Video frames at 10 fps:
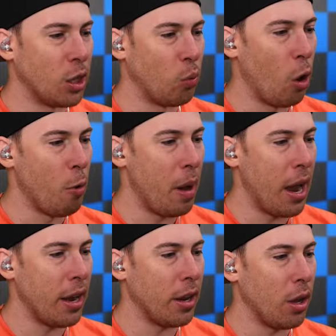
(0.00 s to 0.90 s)
is a
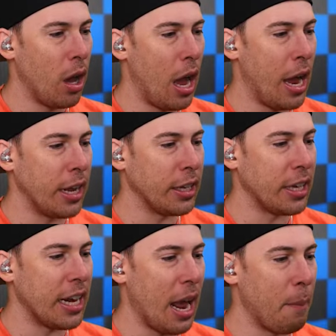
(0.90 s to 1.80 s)
robot. I
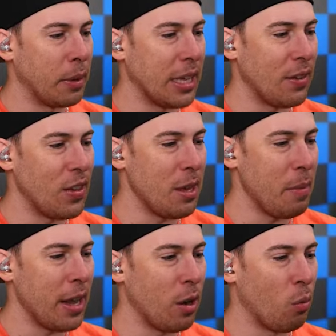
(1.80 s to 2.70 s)
cannot believe he
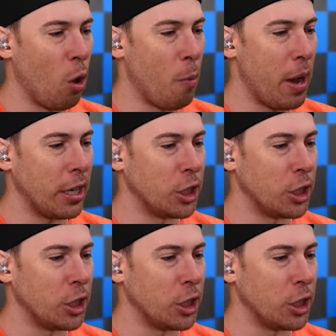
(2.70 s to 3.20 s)
made a robot